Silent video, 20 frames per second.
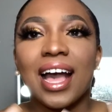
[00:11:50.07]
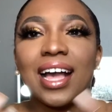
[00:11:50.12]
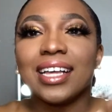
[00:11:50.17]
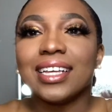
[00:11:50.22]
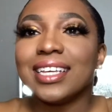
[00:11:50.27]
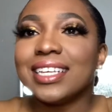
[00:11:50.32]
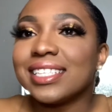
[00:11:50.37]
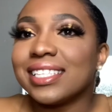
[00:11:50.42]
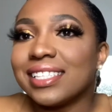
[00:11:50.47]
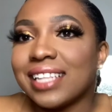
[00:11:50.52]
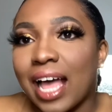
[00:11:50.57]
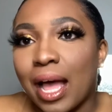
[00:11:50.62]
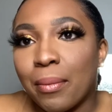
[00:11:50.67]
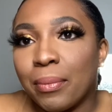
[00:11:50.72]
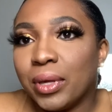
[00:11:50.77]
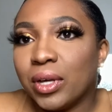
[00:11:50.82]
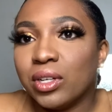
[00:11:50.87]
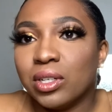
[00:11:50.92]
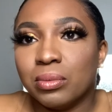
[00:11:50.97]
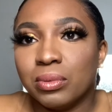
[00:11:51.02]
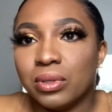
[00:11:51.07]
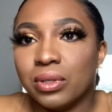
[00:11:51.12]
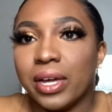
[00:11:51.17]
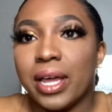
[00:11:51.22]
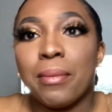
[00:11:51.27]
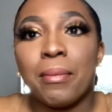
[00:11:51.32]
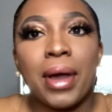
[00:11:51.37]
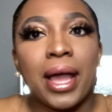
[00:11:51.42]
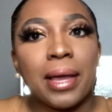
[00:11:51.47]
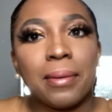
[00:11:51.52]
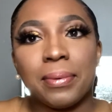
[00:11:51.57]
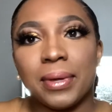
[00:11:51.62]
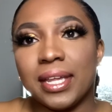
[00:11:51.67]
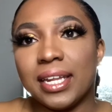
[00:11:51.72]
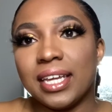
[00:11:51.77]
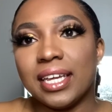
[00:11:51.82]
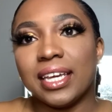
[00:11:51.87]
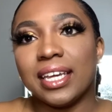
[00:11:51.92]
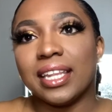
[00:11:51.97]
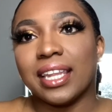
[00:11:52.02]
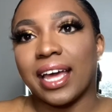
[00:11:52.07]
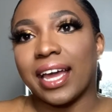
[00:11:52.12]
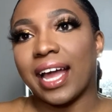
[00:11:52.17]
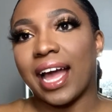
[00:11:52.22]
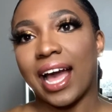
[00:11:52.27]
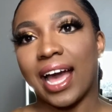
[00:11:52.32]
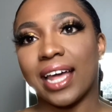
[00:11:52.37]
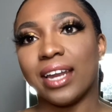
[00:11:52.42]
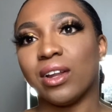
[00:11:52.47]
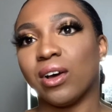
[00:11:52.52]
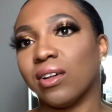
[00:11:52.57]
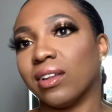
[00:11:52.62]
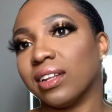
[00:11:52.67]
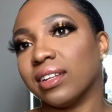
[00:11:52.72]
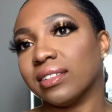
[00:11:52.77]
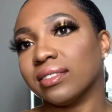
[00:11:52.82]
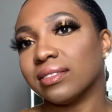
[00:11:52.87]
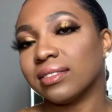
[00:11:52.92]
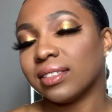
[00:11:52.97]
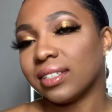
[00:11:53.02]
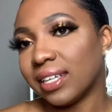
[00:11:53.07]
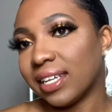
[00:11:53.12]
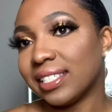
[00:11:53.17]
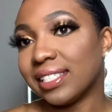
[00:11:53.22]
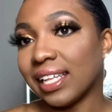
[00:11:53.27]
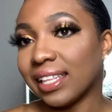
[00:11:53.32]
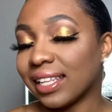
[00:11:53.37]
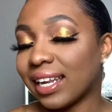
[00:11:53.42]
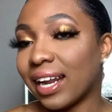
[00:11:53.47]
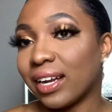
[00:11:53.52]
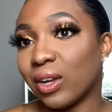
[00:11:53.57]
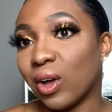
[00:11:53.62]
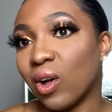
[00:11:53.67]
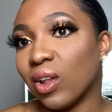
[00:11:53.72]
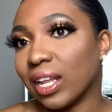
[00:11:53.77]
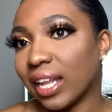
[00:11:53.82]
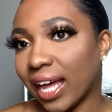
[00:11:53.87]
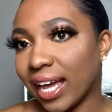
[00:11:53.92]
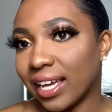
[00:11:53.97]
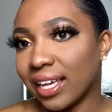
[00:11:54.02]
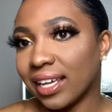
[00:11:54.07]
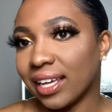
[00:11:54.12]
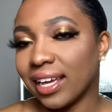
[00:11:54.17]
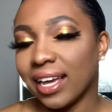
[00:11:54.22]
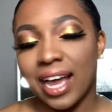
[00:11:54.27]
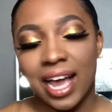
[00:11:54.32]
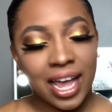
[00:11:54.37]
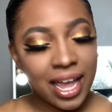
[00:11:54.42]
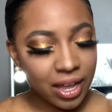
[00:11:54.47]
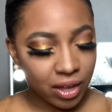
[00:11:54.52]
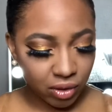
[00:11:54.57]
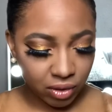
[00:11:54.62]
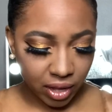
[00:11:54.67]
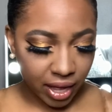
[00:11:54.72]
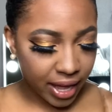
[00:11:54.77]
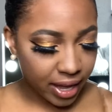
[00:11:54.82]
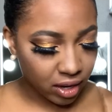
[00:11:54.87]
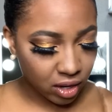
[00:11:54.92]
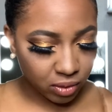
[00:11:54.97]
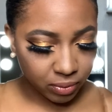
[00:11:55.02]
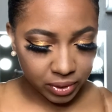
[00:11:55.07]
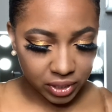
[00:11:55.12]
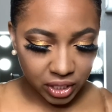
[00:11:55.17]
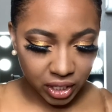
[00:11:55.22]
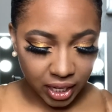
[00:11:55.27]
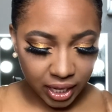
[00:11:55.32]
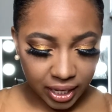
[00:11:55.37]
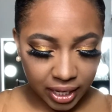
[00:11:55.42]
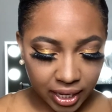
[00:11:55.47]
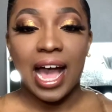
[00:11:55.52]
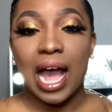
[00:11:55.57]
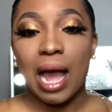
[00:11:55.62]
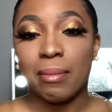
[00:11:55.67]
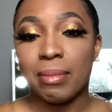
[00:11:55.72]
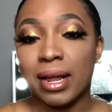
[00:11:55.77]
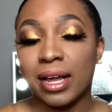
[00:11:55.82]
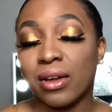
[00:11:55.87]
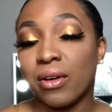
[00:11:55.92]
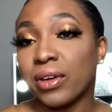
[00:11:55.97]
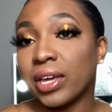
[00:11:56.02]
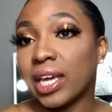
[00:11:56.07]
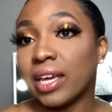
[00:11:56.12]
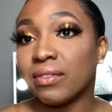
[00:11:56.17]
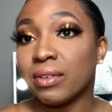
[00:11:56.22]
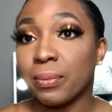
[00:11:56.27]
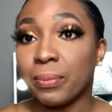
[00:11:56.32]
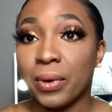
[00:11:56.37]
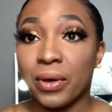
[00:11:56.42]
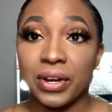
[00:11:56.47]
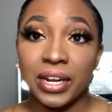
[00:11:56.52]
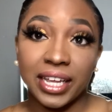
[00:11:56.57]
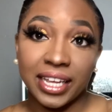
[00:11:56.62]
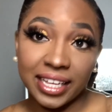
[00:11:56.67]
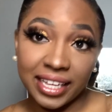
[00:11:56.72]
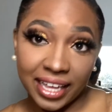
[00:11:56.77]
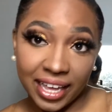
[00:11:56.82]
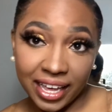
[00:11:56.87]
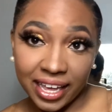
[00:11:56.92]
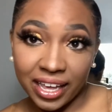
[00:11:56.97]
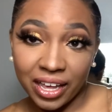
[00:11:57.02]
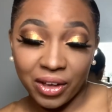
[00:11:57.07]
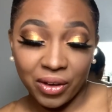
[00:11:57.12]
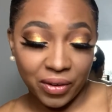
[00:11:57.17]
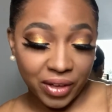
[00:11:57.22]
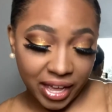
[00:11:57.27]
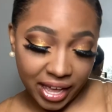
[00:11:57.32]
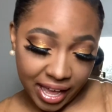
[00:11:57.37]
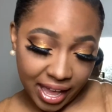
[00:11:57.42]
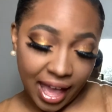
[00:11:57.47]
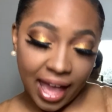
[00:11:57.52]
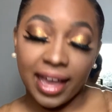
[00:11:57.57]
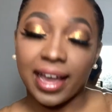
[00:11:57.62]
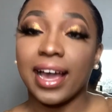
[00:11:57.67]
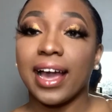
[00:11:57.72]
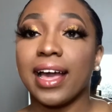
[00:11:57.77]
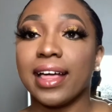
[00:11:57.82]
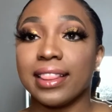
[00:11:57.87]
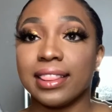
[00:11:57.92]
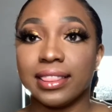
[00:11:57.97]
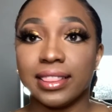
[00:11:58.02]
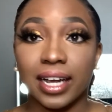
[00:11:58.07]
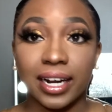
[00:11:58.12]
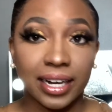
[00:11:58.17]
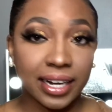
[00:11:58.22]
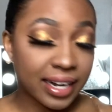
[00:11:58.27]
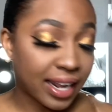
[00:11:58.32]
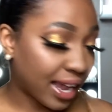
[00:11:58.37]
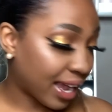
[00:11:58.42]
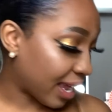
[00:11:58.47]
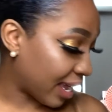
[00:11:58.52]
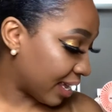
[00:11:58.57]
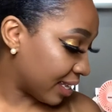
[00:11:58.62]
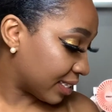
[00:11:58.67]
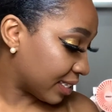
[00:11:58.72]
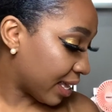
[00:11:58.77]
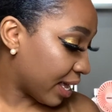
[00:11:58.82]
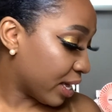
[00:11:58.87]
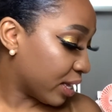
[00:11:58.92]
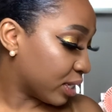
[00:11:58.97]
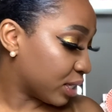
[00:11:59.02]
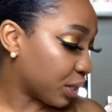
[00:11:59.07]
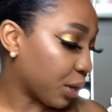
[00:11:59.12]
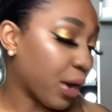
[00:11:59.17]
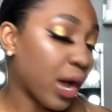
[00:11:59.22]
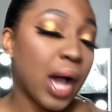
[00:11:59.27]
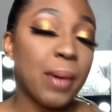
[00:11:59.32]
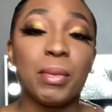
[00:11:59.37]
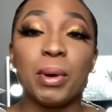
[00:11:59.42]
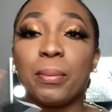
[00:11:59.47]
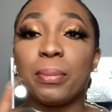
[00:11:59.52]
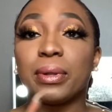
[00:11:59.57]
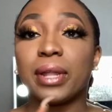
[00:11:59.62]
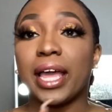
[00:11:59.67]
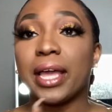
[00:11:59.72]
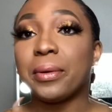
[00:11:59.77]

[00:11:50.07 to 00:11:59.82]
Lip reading: it's not buildable in my opinion. Like, it's not that I don't like it. I ain't gonna return it. I'm not gonna give up on it yet, okay? I got 30 days, so I'm gonna play